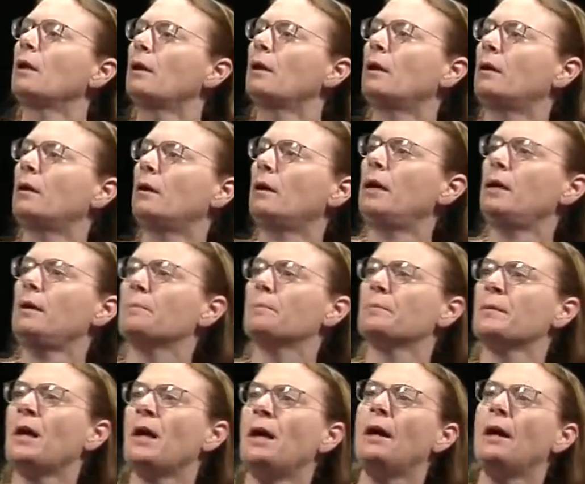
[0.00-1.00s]
All right?
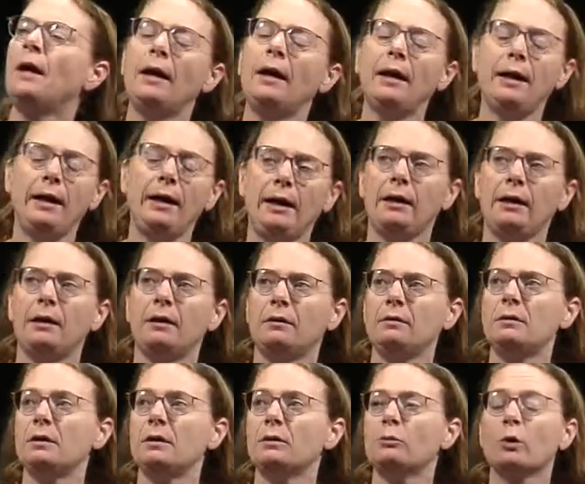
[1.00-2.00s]

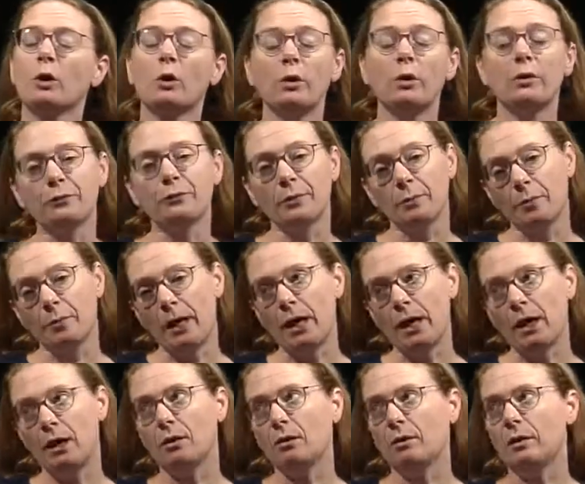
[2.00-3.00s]
And we're going from
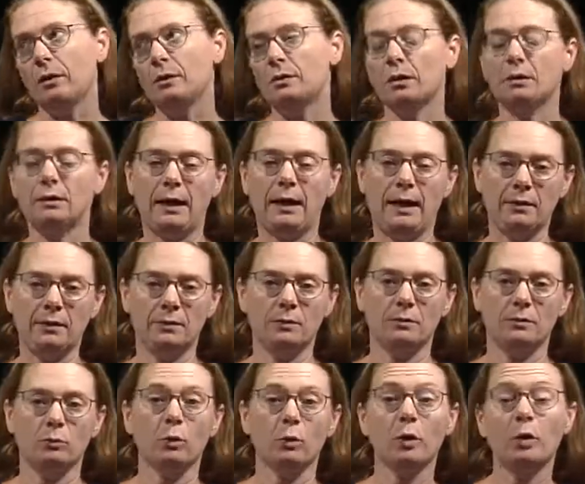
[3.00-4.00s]
air into
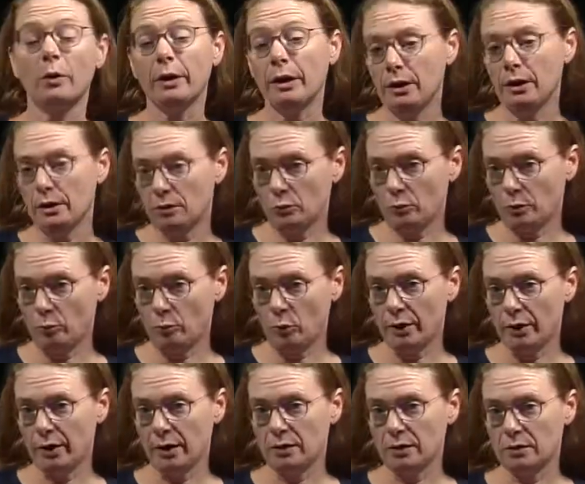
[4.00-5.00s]
glass. We're going into a more
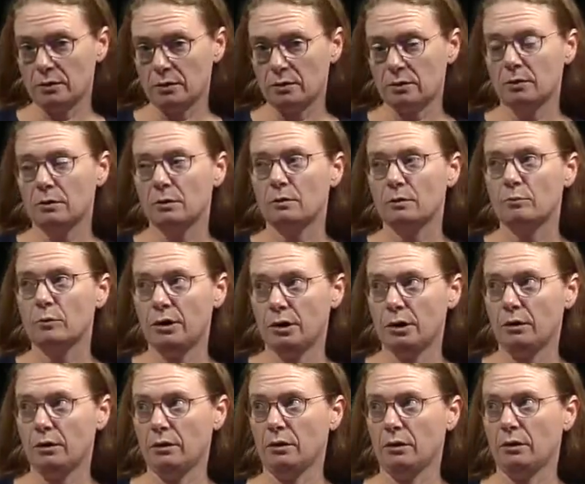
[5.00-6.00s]
dense
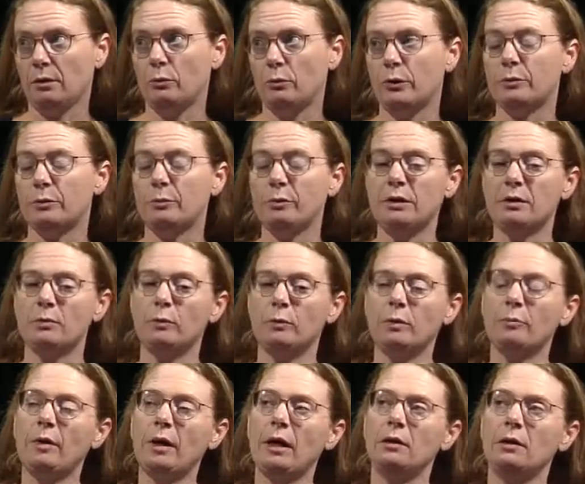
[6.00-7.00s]
material, which means we
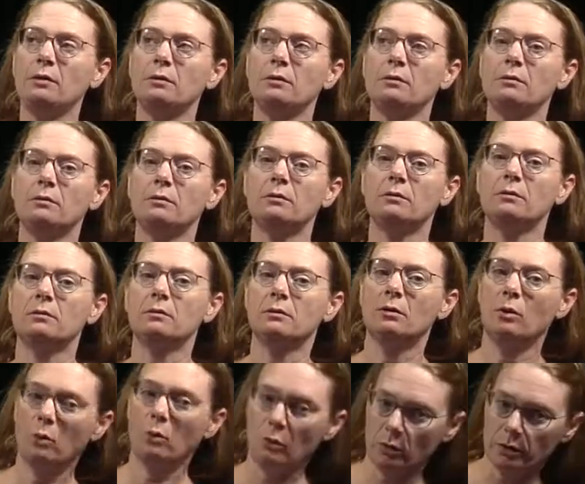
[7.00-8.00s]
bend
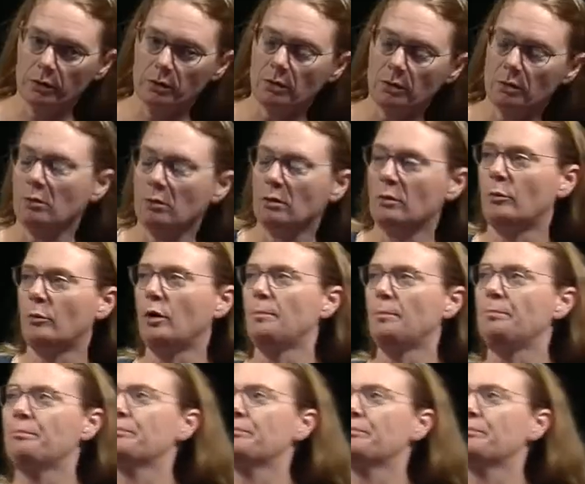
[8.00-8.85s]
towards the normal.